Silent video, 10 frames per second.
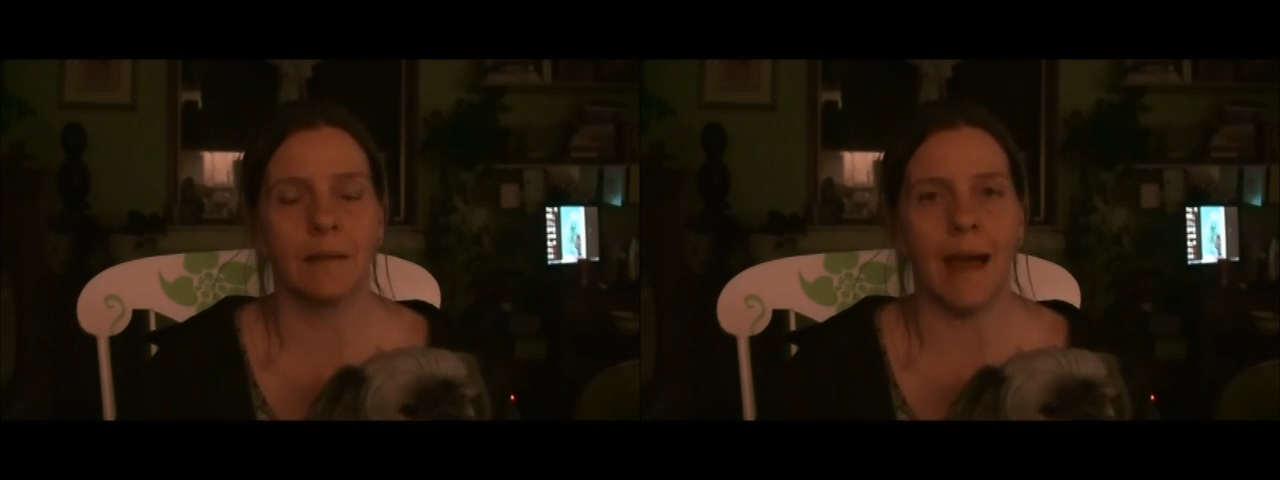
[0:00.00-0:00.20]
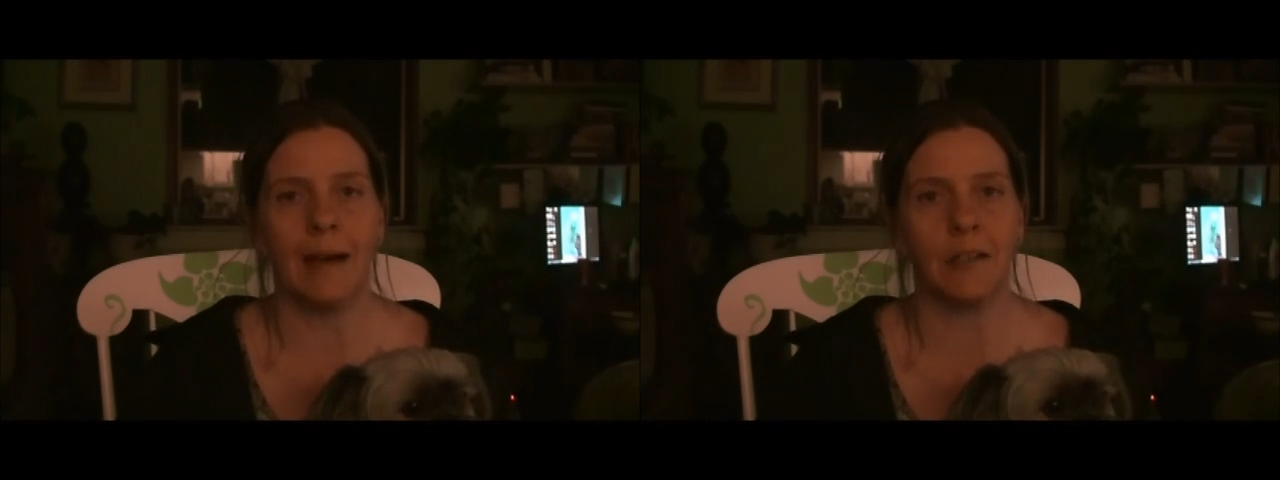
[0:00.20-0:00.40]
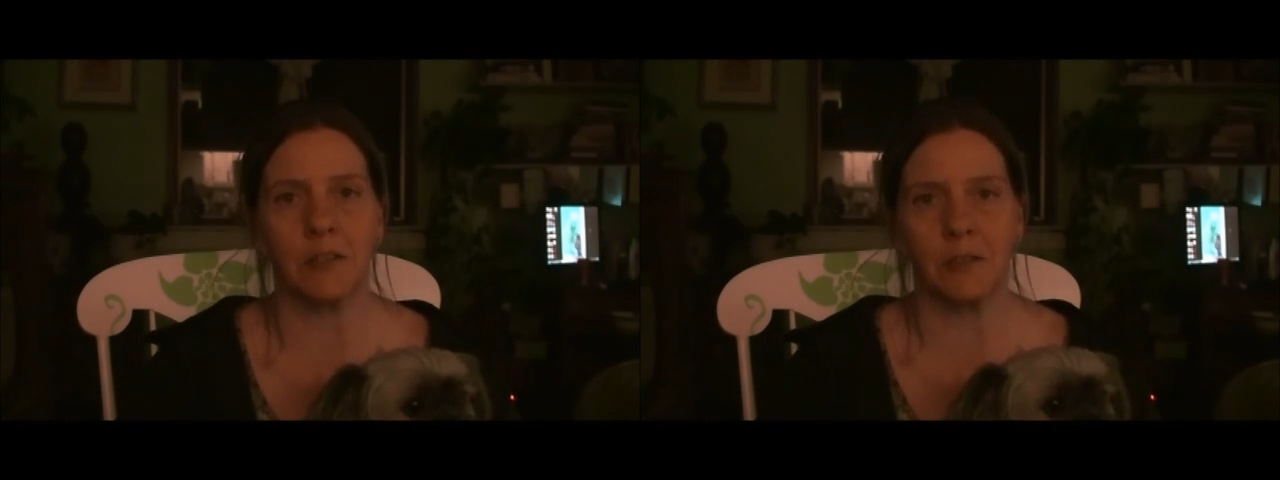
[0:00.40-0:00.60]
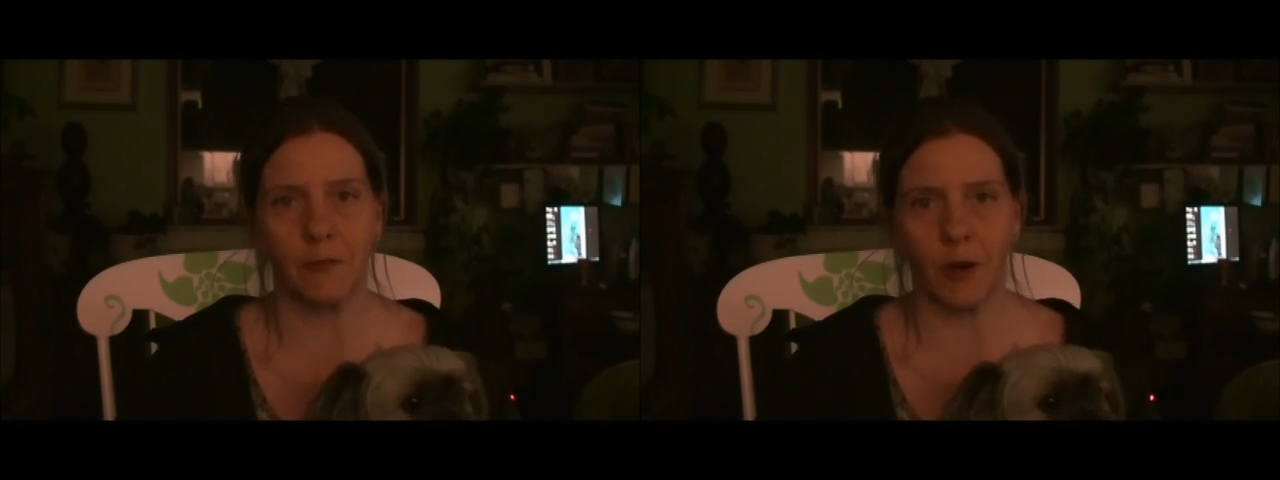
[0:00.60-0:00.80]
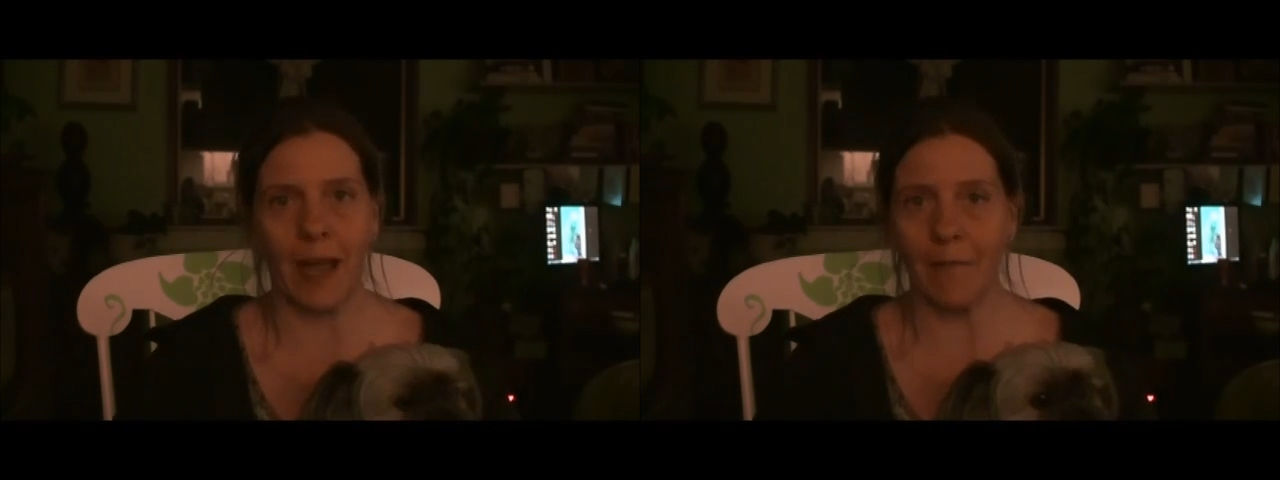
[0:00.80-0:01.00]
doctors
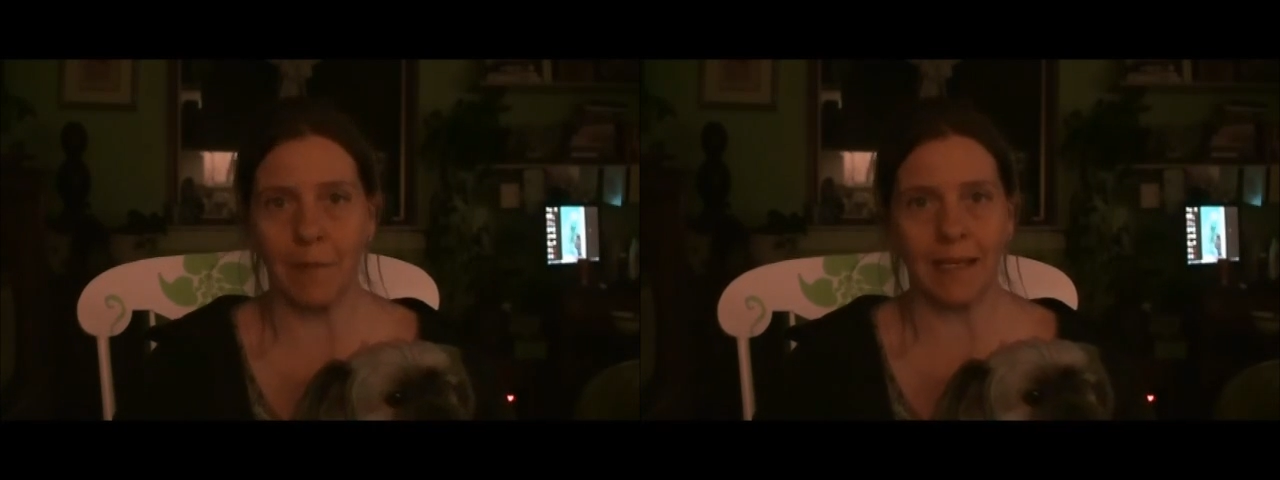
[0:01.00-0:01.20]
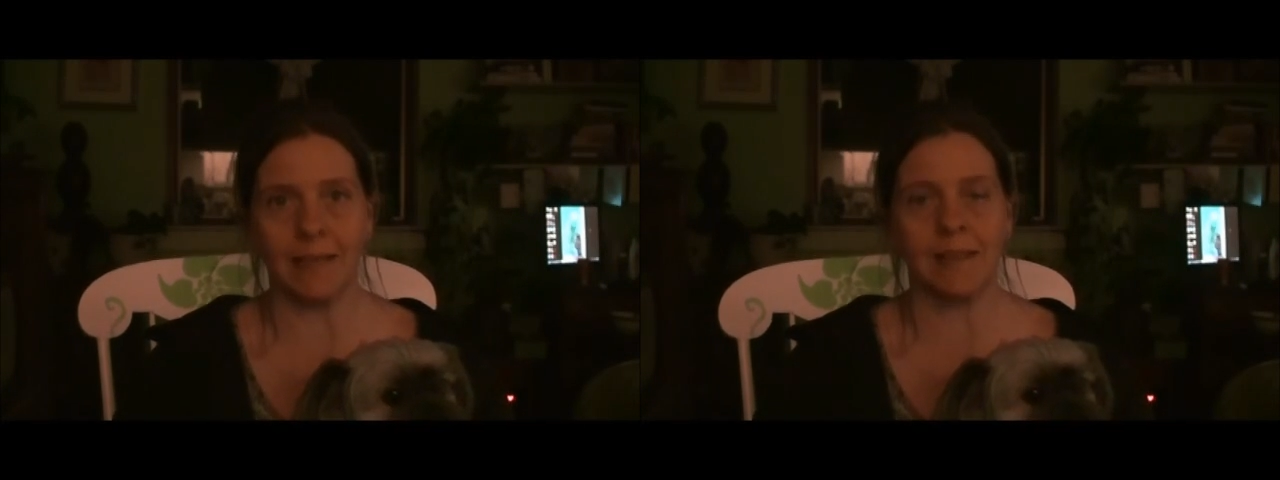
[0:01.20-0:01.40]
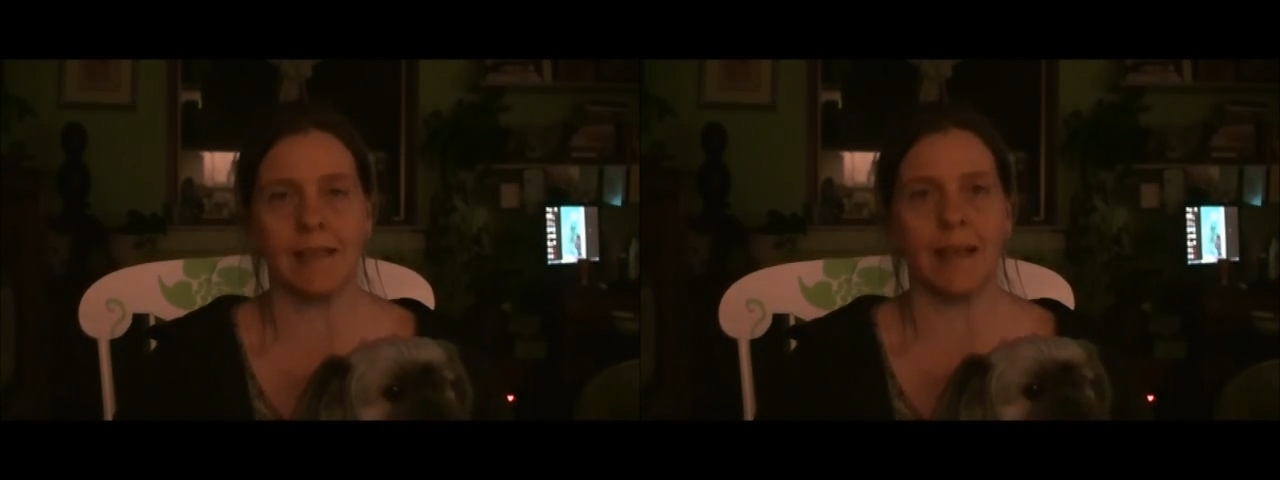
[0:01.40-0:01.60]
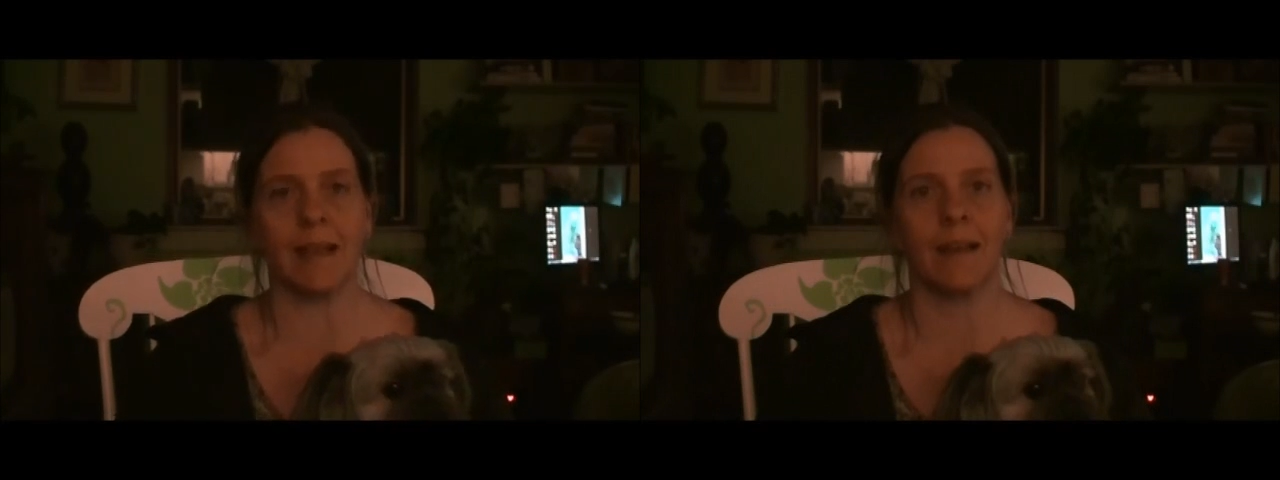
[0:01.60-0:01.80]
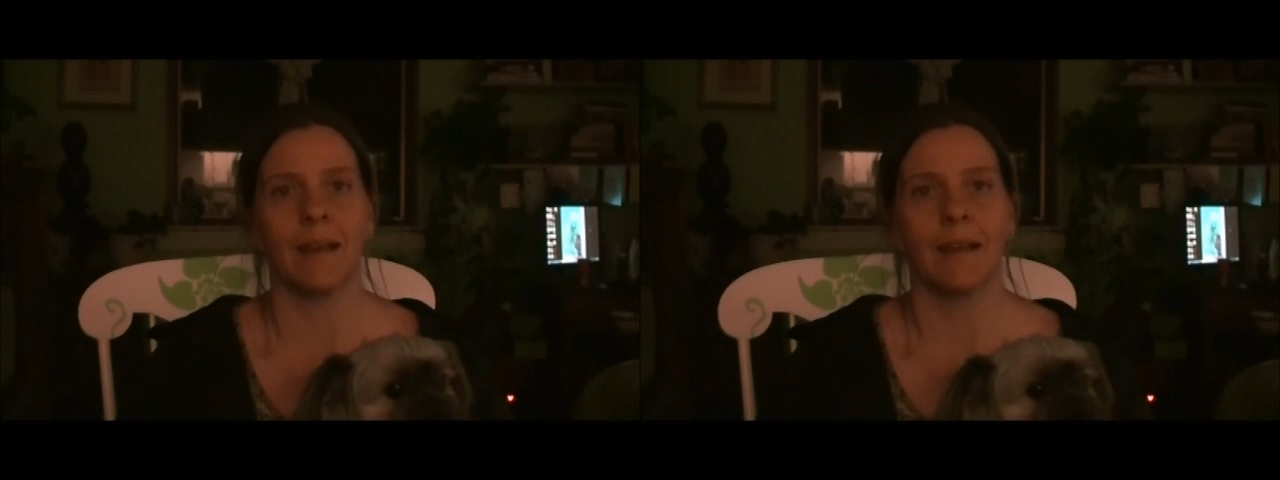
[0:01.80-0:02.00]
for being sick,